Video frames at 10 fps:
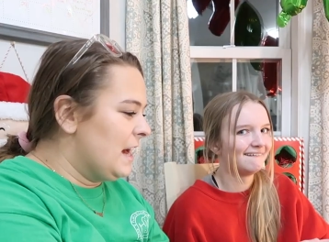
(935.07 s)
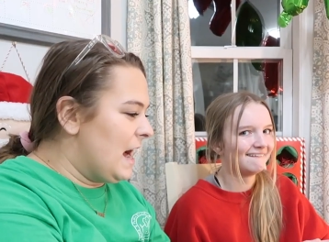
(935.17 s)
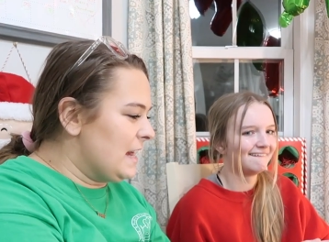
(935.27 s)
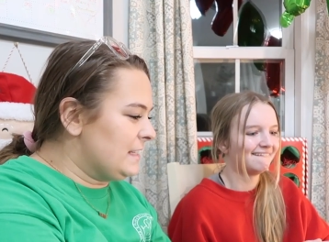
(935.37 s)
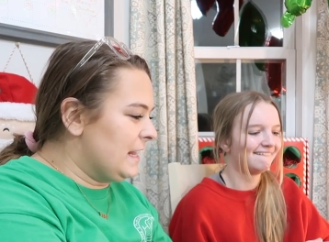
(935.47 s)

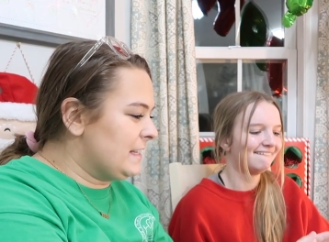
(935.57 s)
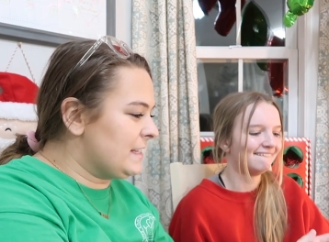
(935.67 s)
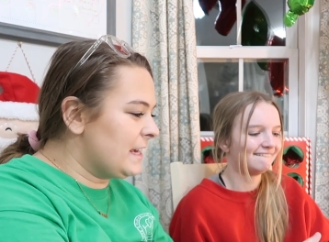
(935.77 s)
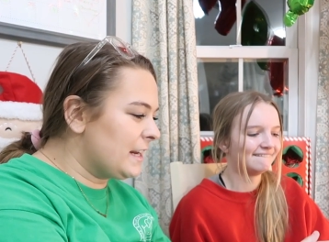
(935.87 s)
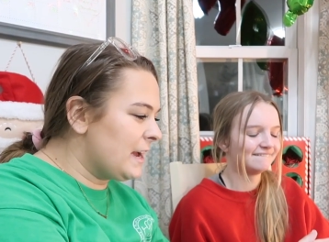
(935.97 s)
Speaker 1: I said,
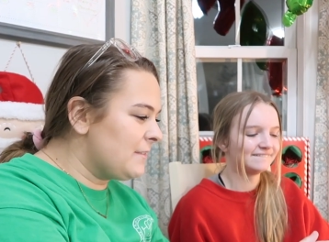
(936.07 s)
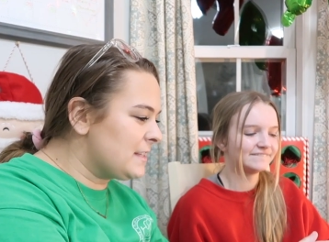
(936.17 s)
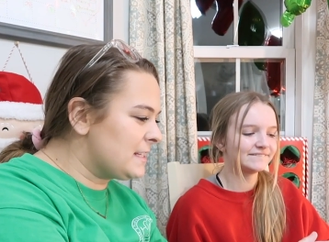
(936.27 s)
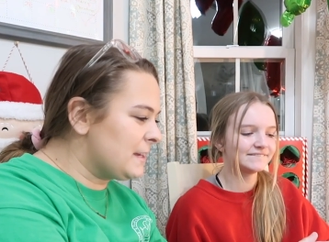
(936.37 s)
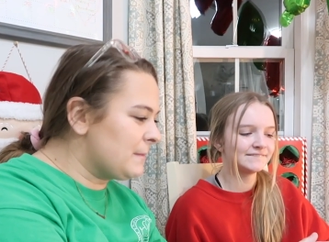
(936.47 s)
is Santa coming
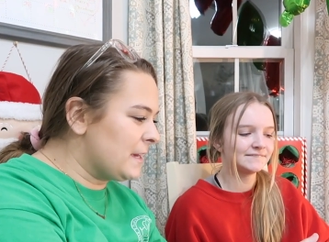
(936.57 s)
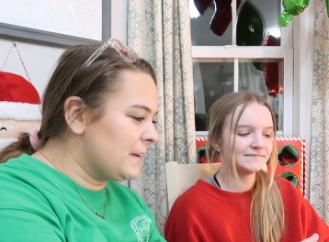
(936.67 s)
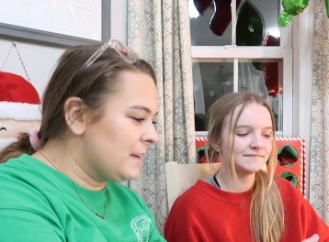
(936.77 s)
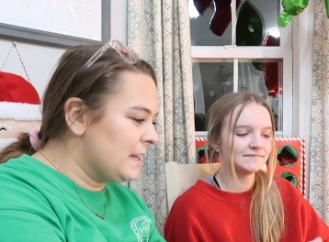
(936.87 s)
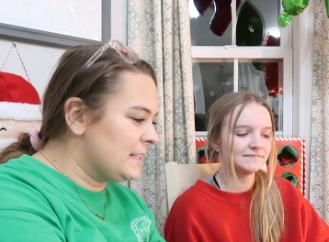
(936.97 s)
to see
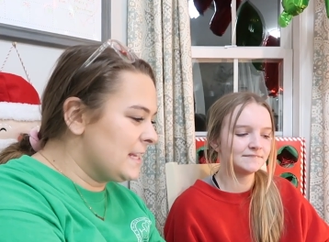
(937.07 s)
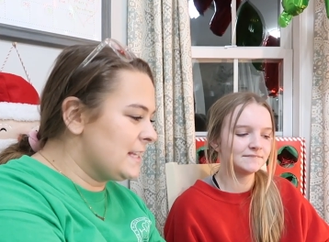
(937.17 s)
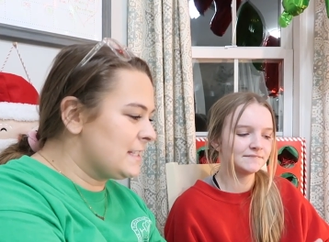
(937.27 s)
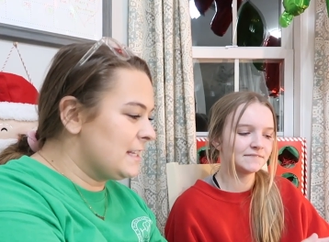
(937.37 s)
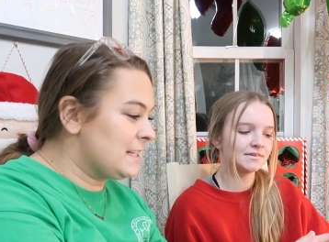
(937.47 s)
me? It
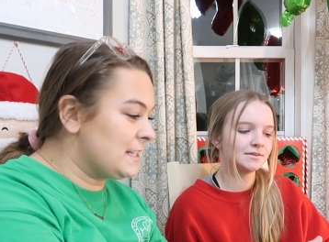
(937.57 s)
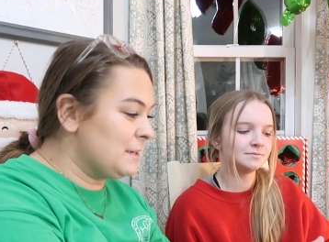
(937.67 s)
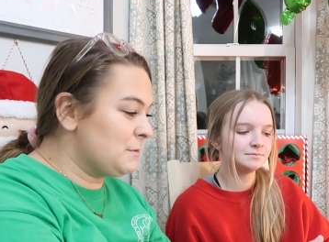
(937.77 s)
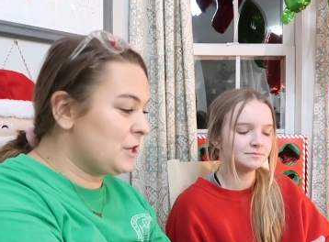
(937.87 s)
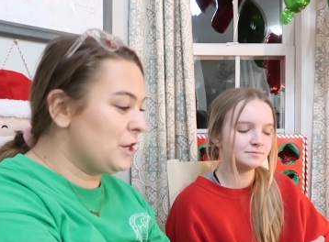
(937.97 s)
says, it
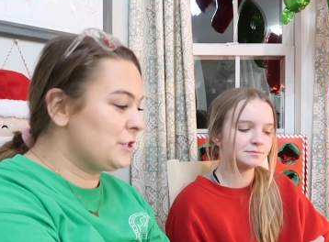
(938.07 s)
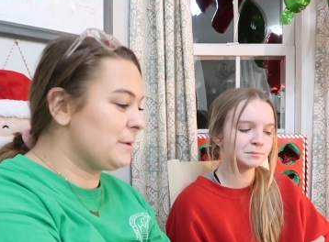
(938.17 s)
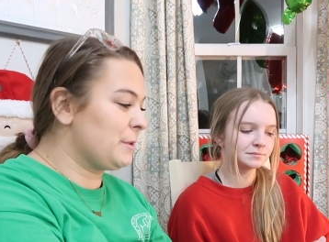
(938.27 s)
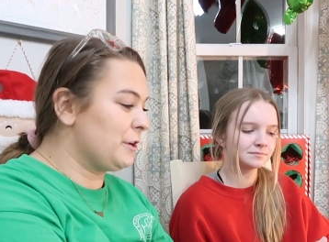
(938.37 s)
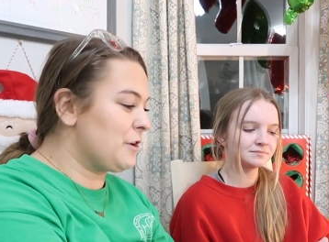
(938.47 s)
seems Santa
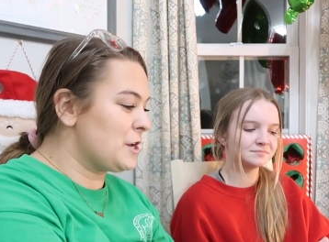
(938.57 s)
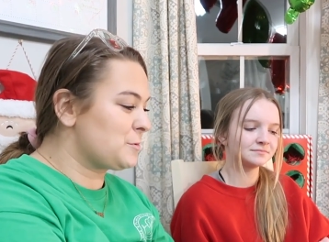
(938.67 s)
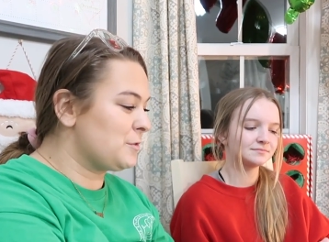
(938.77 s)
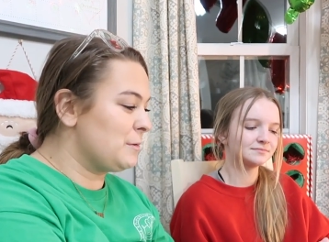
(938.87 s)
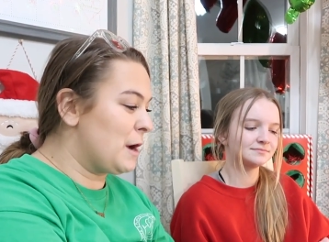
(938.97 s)
typically
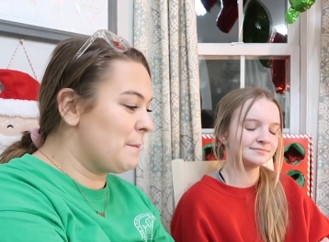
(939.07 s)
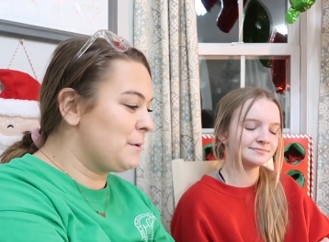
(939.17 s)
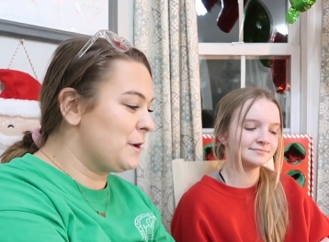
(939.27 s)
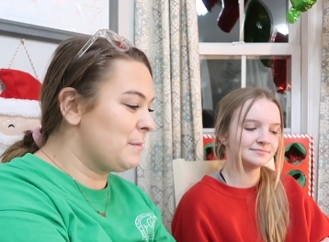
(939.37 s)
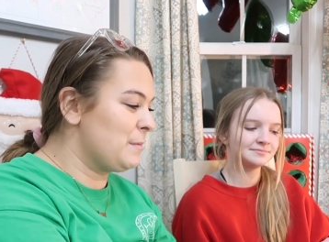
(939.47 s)
arrives between nine
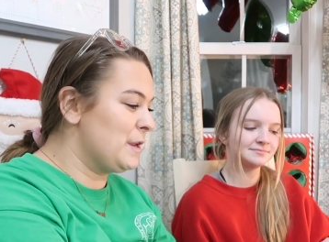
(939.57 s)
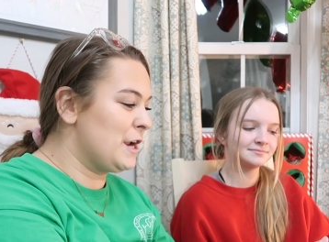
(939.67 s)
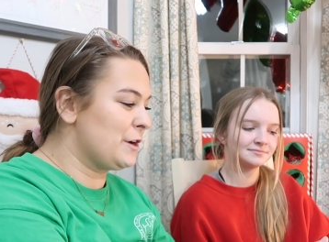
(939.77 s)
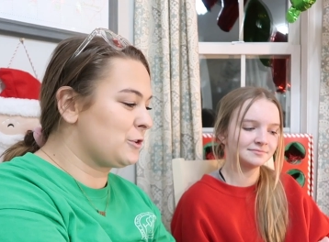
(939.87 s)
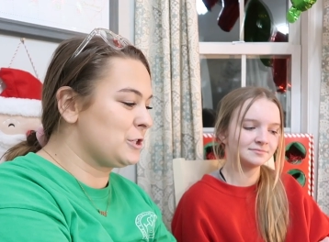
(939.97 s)
p m and
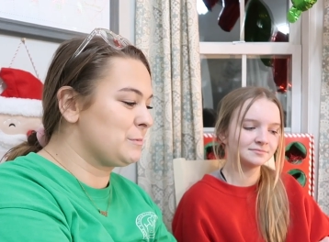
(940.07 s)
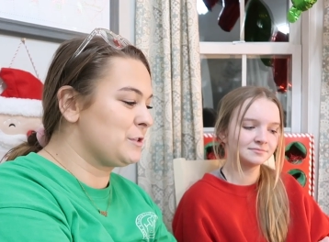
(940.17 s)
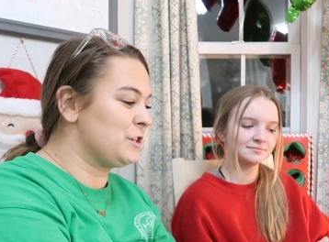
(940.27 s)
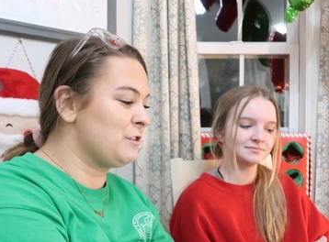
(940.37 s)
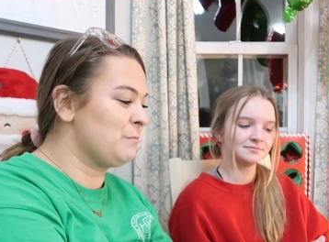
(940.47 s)
midnight on
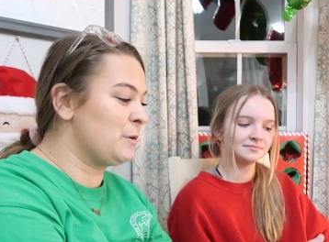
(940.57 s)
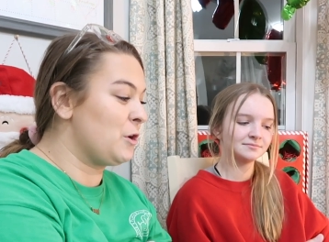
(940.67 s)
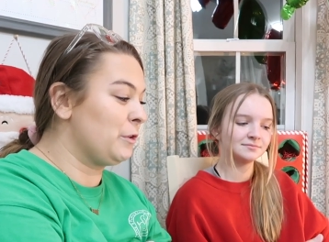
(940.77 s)
Christmas Eve, but